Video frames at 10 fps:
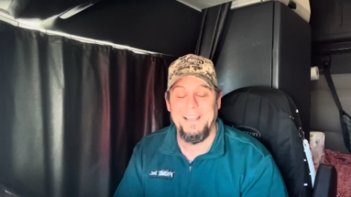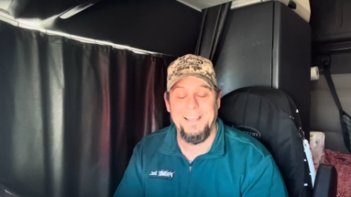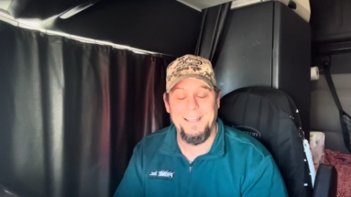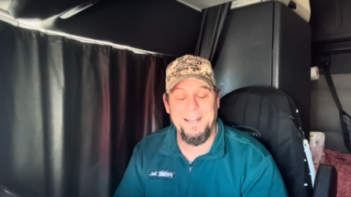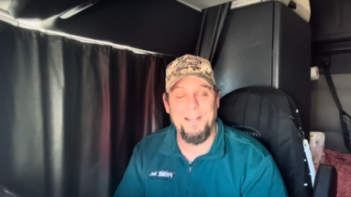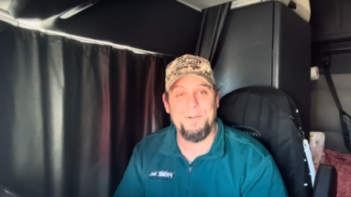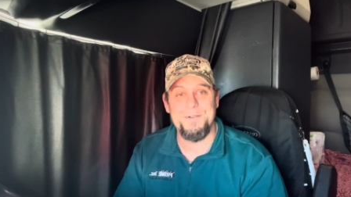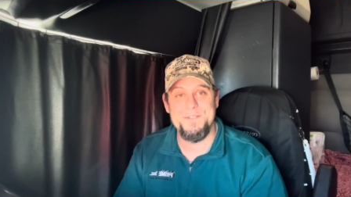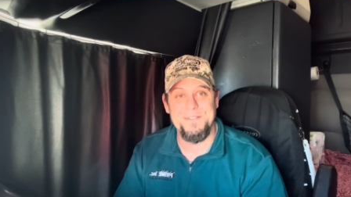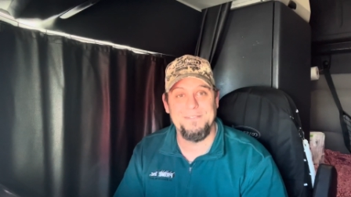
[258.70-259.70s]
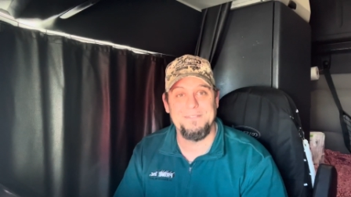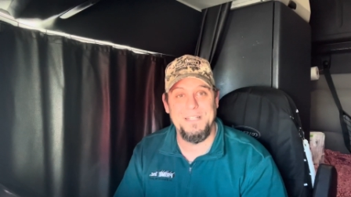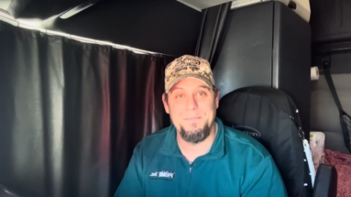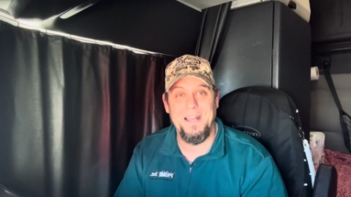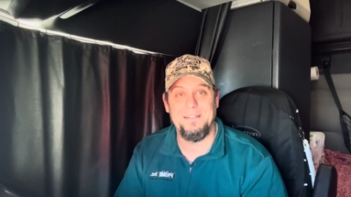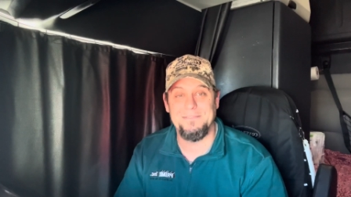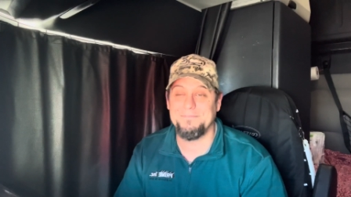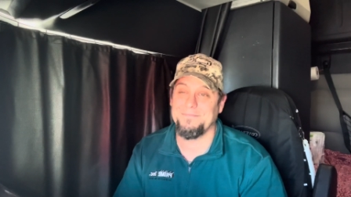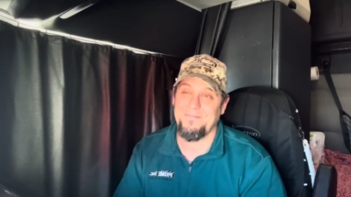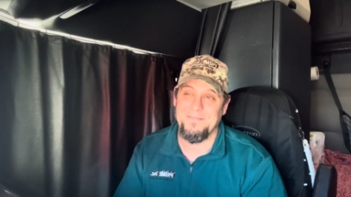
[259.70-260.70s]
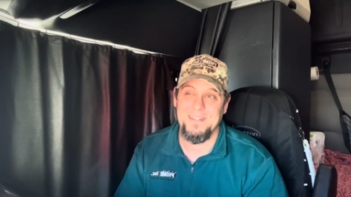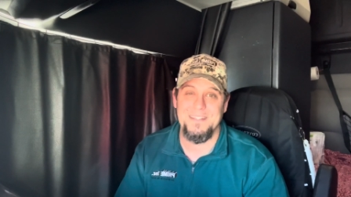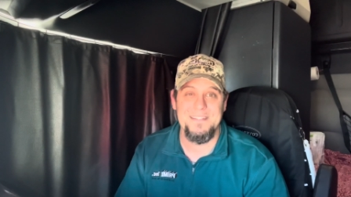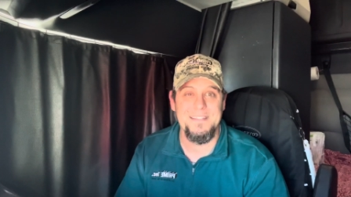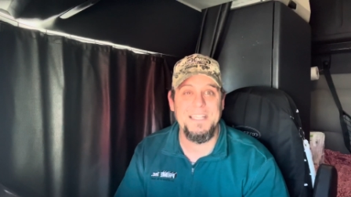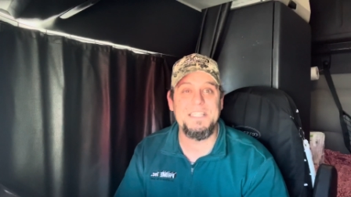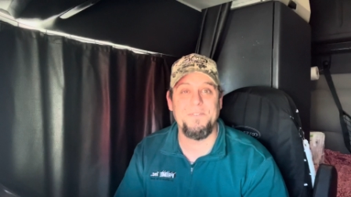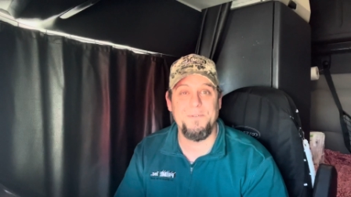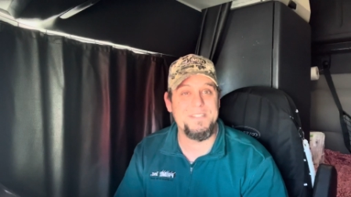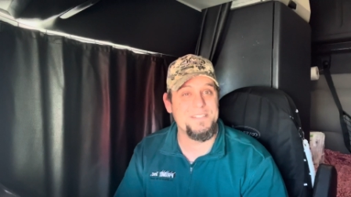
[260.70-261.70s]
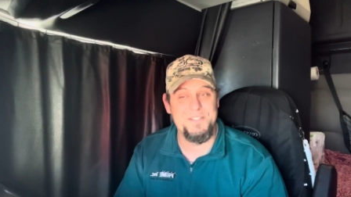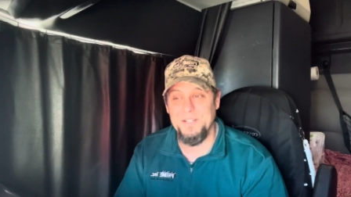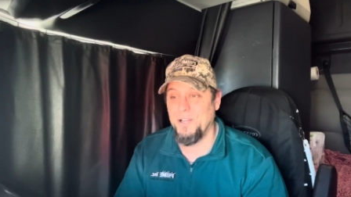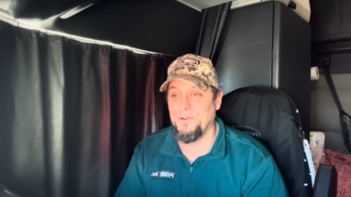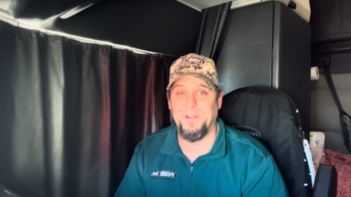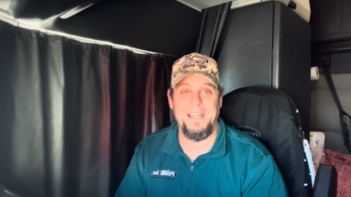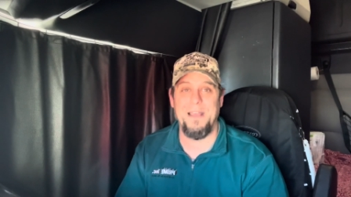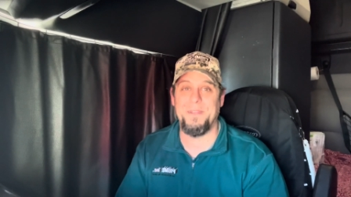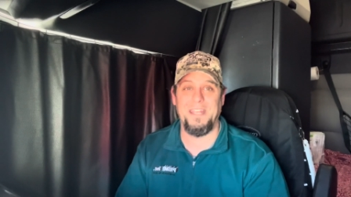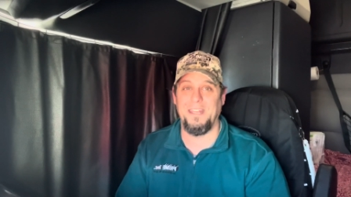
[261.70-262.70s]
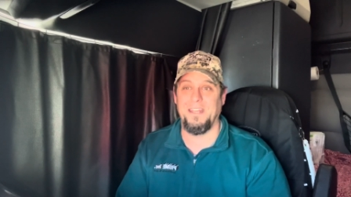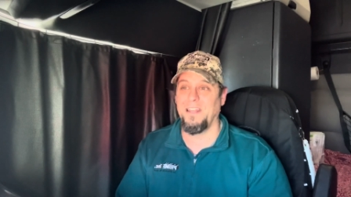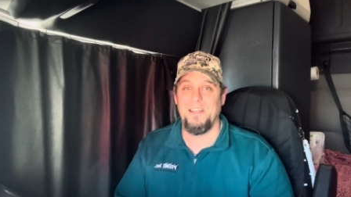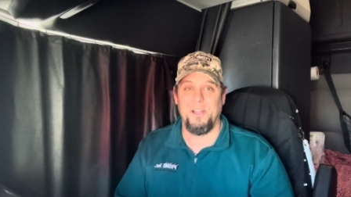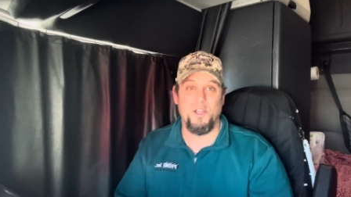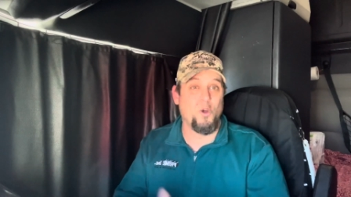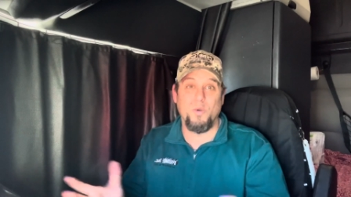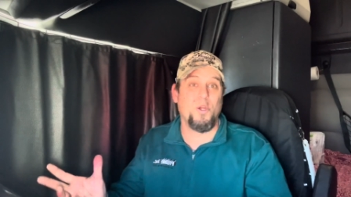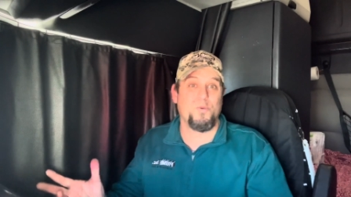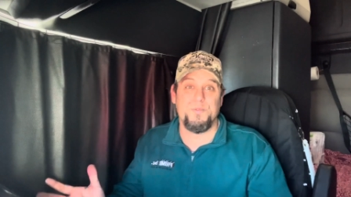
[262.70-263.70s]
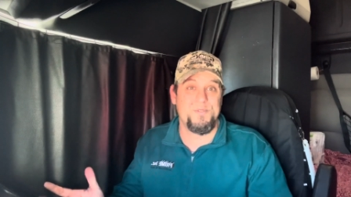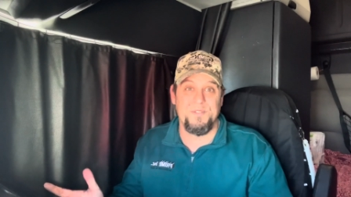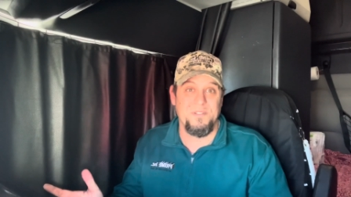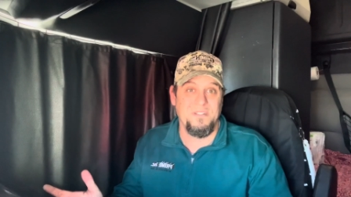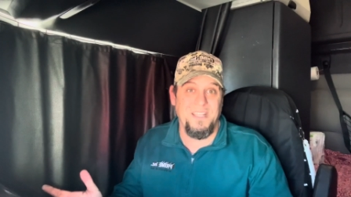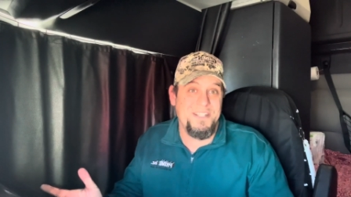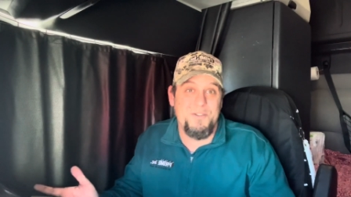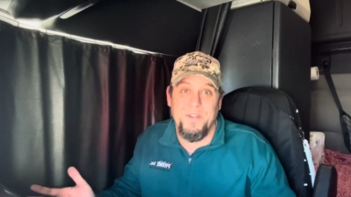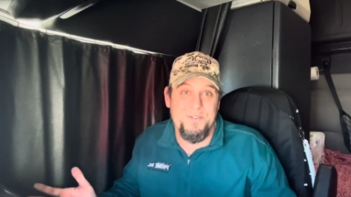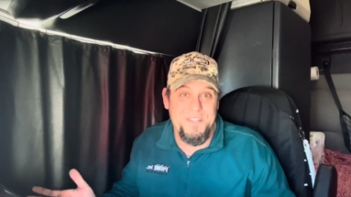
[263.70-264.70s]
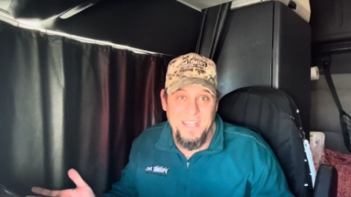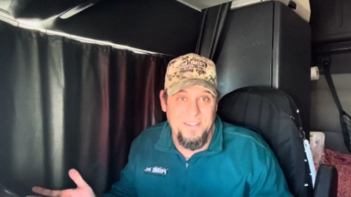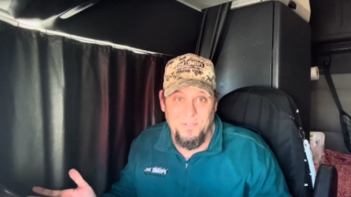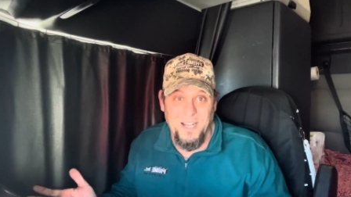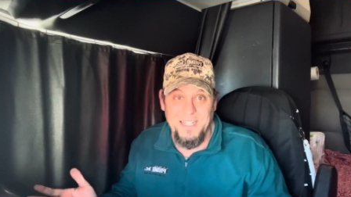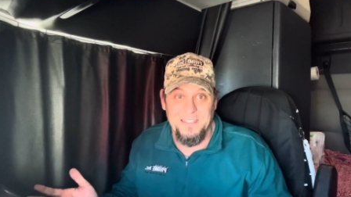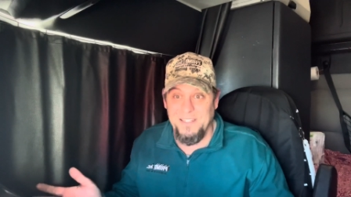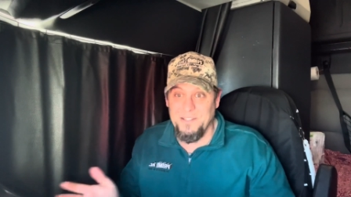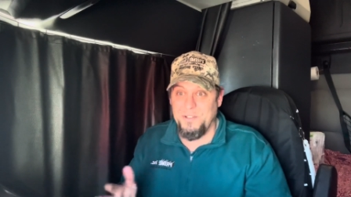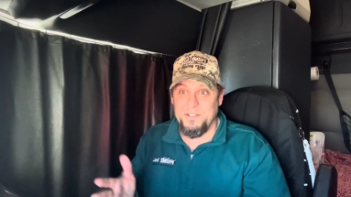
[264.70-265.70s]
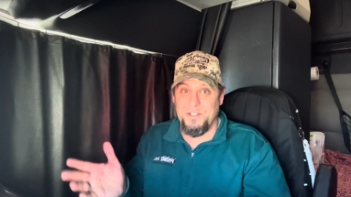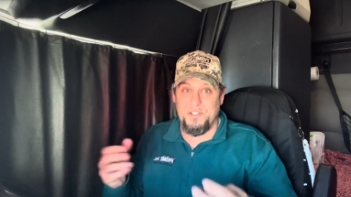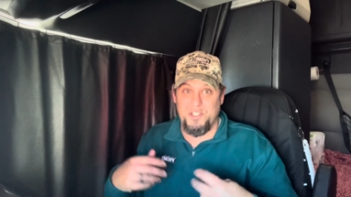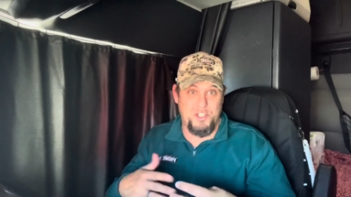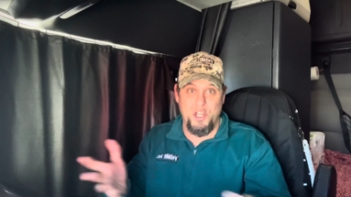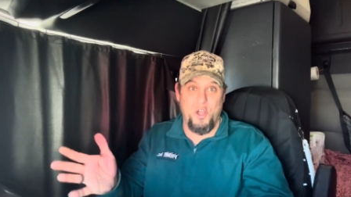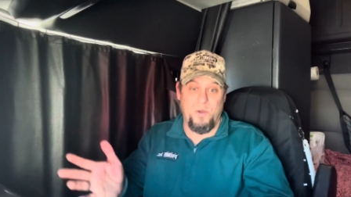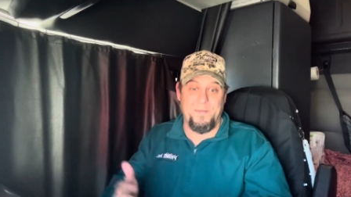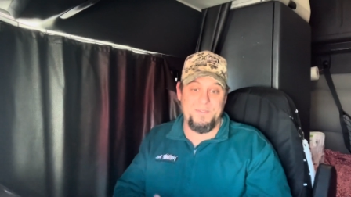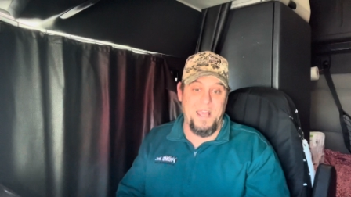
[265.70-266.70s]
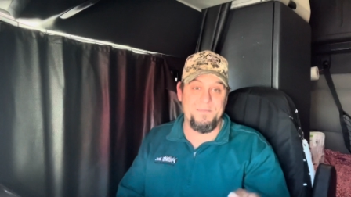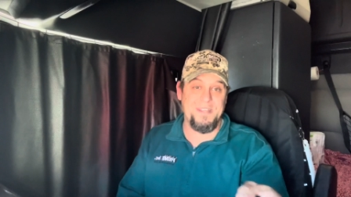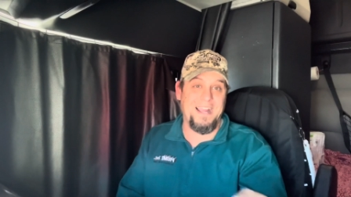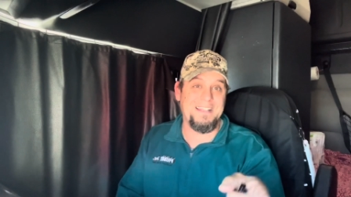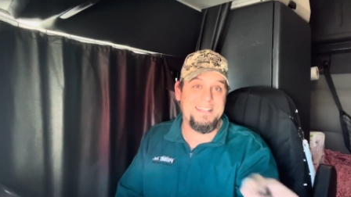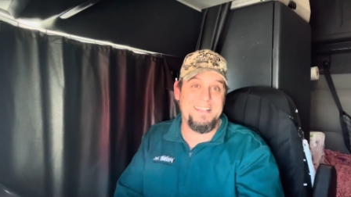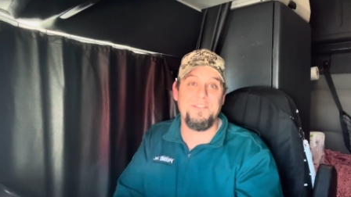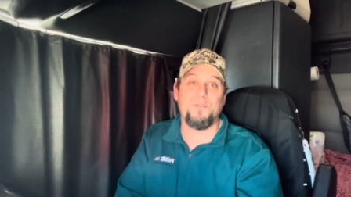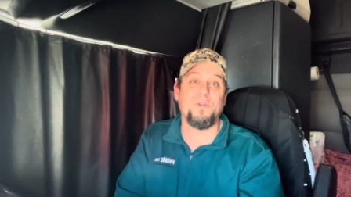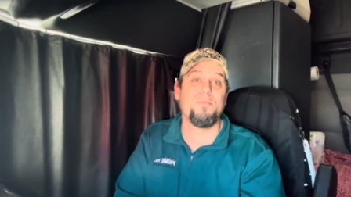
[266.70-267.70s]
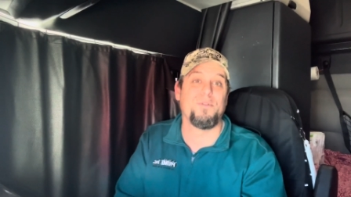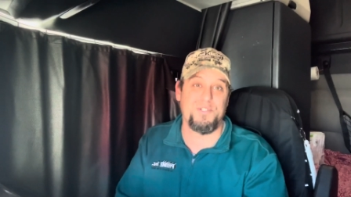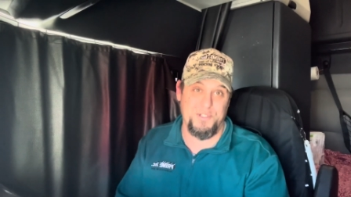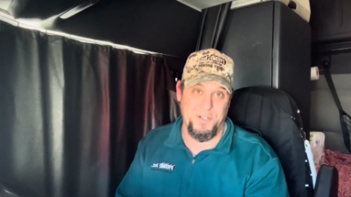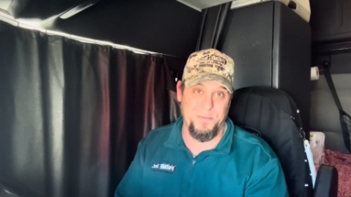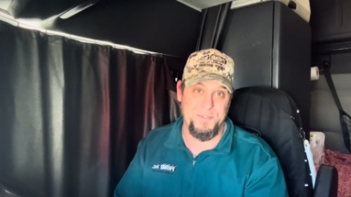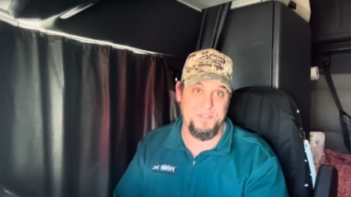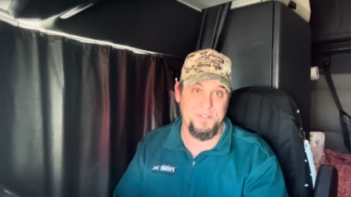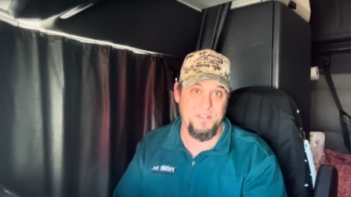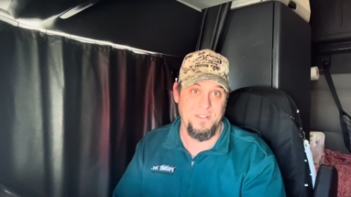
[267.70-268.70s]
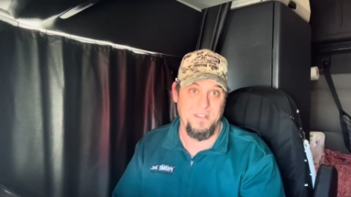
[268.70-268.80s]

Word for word: eight hours and about six of it was in snow, and I mean no roads. It's New Year's Eve, right? They're just snow. I'm, I'm I can see the rumble strips.